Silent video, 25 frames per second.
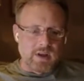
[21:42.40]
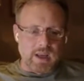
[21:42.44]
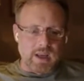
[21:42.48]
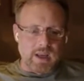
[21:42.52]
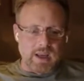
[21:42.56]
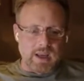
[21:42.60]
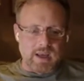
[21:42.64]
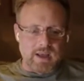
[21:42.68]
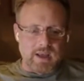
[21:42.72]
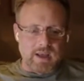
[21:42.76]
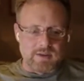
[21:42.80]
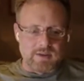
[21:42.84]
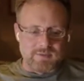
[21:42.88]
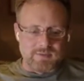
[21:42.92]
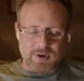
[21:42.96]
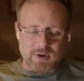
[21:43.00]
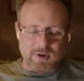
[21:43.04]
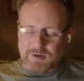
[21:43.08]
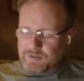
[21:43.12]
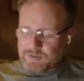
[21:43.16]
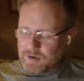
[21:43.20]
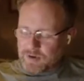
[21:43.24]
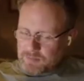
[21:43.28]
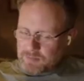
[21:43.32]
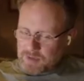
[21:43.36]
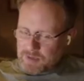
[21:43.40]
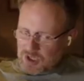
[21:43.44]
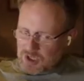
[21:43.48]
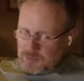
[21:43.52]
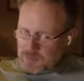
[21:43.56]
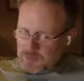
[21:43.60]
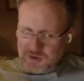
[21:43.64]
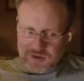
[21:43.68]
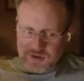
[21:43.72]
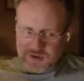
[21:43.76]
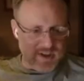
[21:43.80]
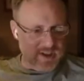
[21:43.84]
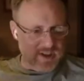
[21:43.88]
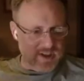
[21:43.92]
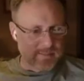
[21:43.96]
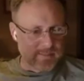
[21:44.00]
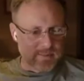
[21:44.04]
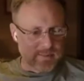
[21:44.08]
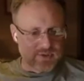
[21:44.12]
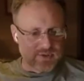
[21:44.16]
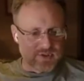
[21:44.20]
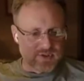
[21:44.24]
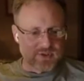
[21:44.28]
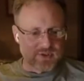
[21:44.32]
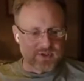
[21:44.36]
and very, very minimal
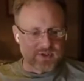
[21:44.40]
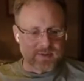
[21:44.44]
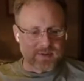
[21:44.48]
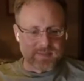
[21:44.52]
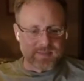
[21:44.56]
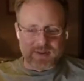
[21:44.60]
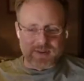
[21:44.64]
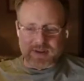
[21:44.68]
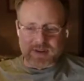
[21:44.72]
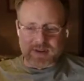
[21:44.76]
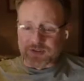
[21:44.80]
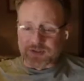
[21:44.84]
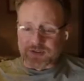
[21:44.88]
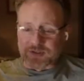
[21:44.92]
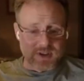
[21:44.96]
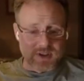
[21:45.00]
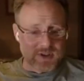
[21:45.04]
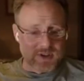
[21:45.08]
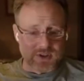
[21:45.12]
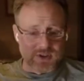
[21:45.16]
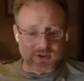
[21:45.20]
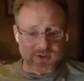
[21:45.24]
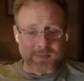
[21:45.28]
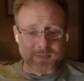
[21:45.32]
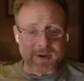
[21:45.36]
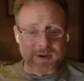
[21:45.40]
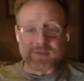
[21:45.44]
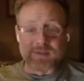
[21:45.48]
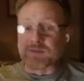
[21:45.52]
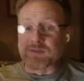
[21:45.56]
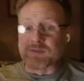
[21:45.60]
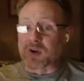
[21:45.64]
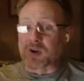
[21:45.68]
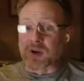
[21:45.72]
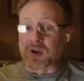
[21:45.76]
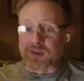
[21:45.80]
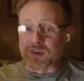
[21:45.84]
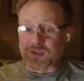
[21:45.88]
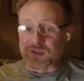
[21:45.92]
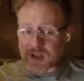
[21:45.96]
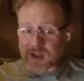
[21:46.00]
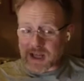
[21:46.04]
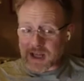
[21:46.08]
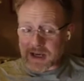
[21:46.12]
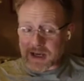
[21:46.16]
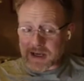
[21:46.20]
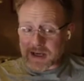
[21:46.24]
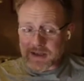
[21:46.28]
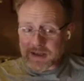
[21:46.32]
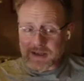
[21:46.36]
e-commerce system, such as might fit on a
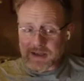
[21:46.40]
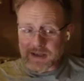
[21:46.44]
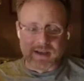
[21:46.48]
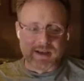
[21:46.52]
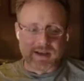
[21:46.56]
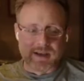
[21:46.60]
slide.